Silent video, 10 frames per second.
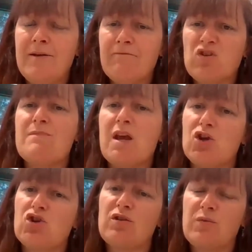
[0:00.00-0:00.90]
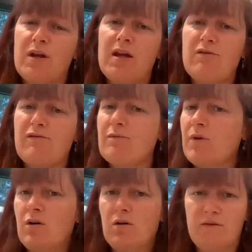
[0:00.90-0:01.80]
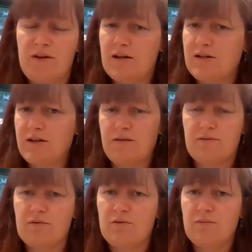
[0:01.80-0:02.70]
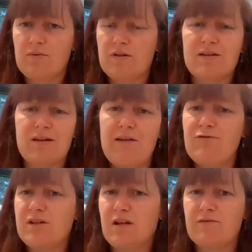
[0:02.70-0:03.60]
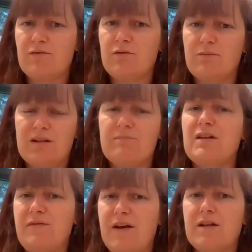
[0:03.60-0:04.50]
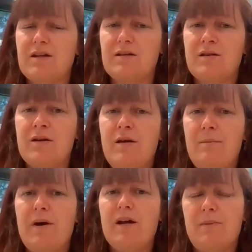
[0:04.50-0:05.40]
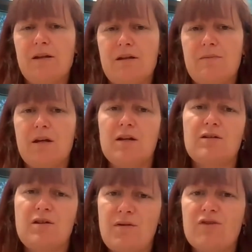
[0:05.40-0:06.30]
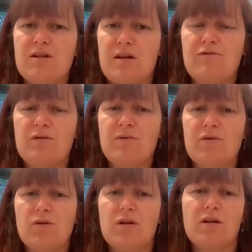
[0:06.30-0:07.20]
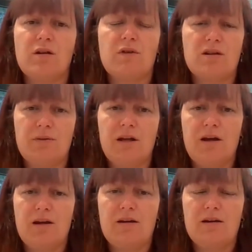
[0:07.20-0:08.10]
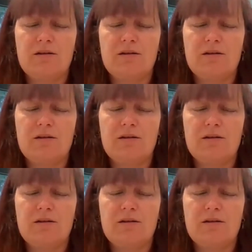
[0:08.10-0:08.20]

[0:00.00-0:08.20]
to make sure that we're hearing from all of our staff groups, because every staff group has been affected by the pandemic, and I know every staff group is working incredibly hard.